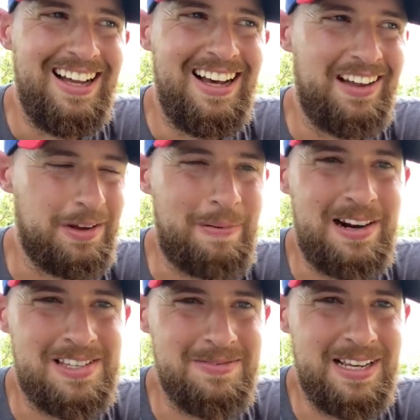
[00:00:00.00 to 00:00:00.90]
Other
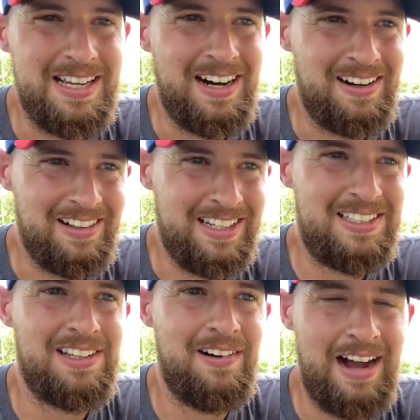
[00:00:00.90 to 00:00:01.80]
parts of me are like
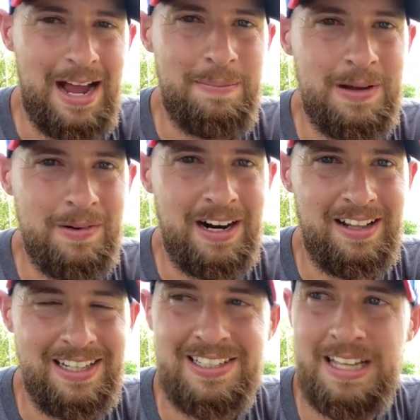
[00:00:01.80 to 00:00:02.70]
so happy when I
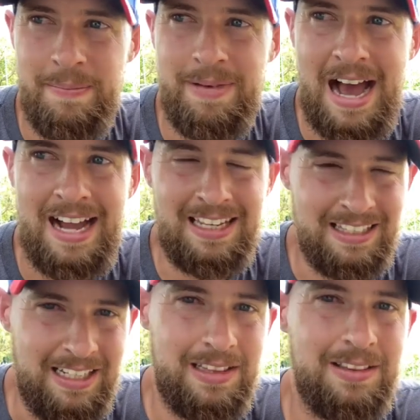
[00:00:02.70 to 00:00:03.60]
like step back and
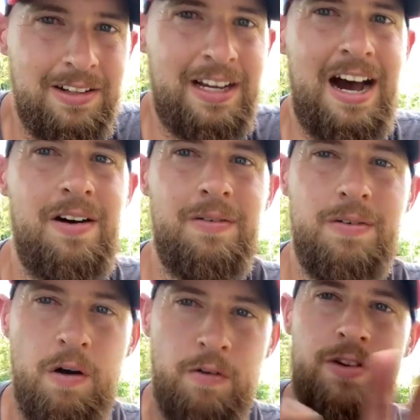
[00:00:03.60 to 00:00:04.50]
like look out
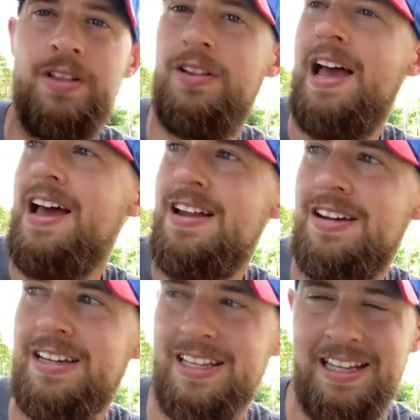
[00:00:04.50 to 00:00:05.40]
over the land
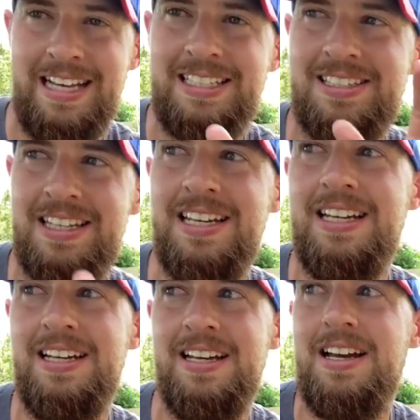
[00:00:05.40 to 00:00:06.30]
and can like
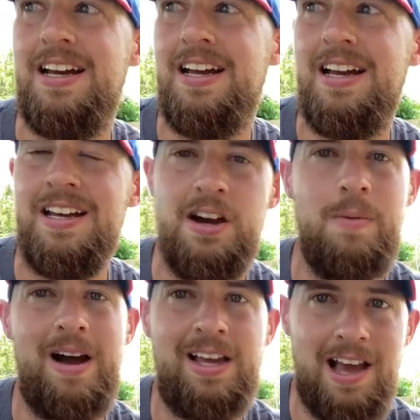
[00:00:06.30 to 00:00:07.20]
see, you know,
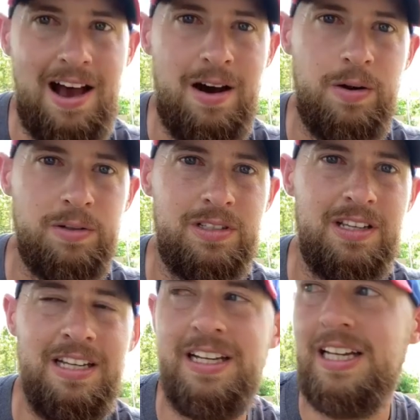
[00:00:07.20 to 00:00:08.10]
my cows
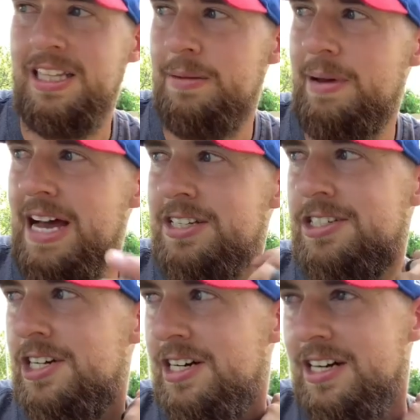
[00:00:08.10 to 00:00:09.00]
eating in the
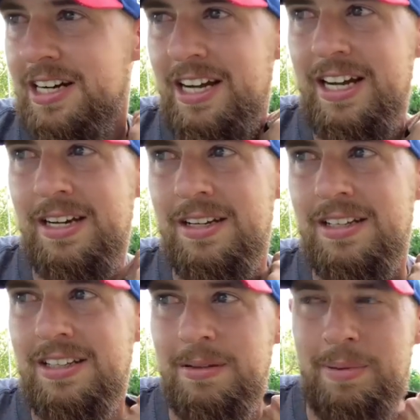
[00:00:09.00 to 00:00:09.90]
pasture and
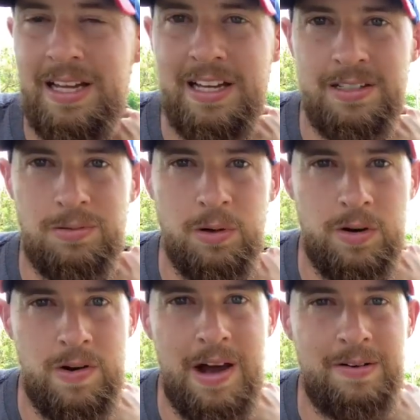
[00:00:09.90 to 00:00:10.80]
the pigs
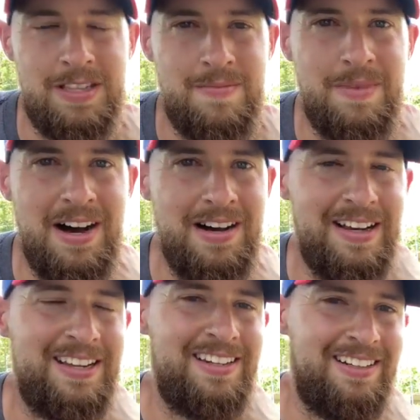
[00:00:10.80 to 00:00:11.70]
rolling around in the
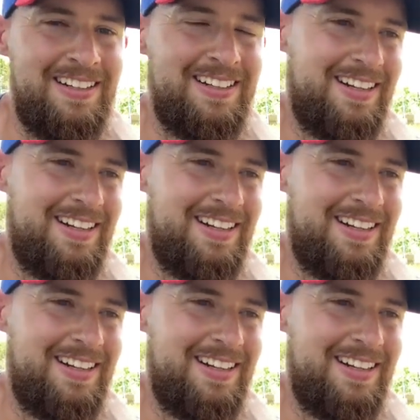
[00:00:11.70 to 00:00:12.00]
mud, and